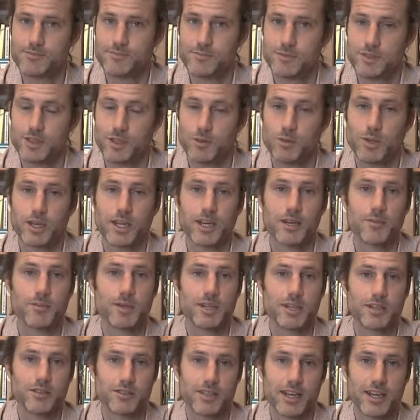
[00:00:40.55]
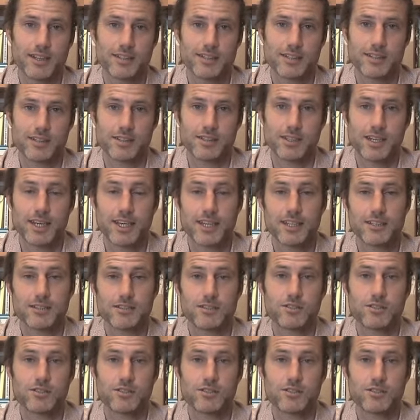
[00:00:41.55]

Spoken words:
so we're going to be creating clean,